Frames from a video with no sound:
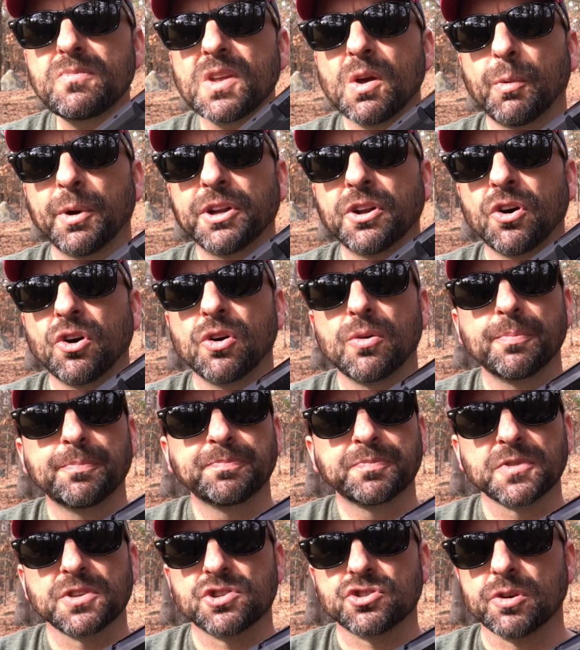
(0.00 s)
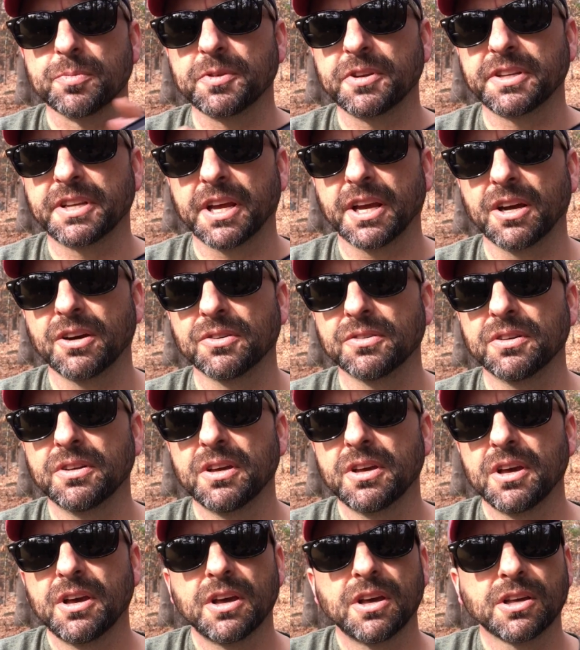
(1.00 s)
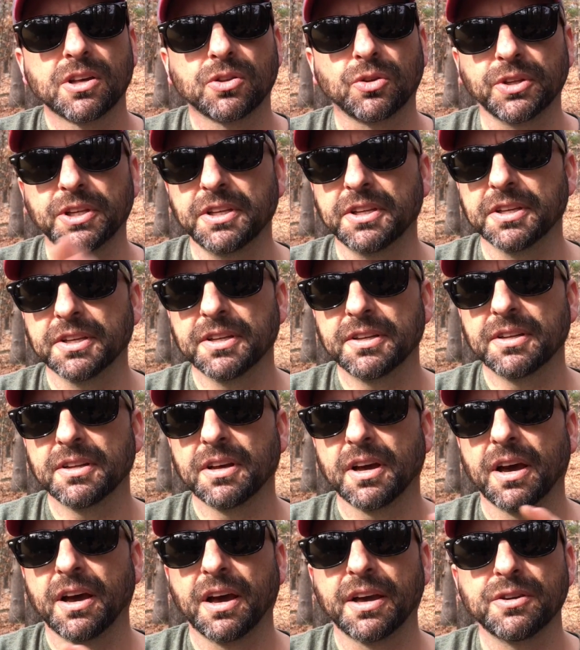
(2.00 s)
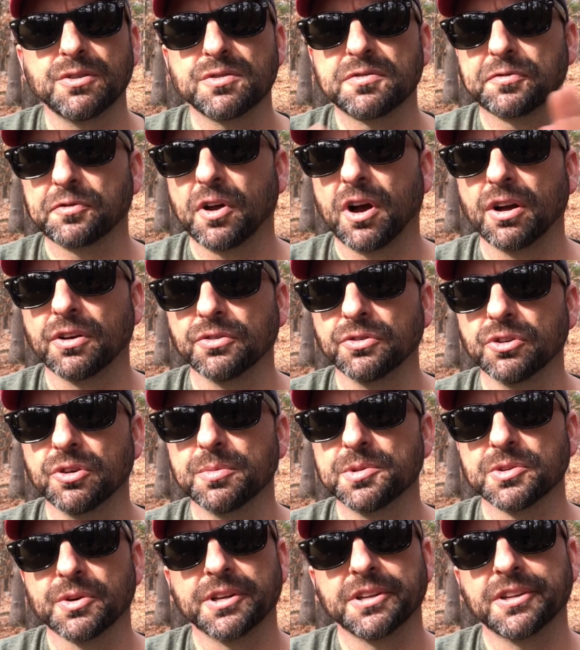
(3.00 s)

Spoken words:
Went home, stripped it down, cleaned it. I used frog lube, so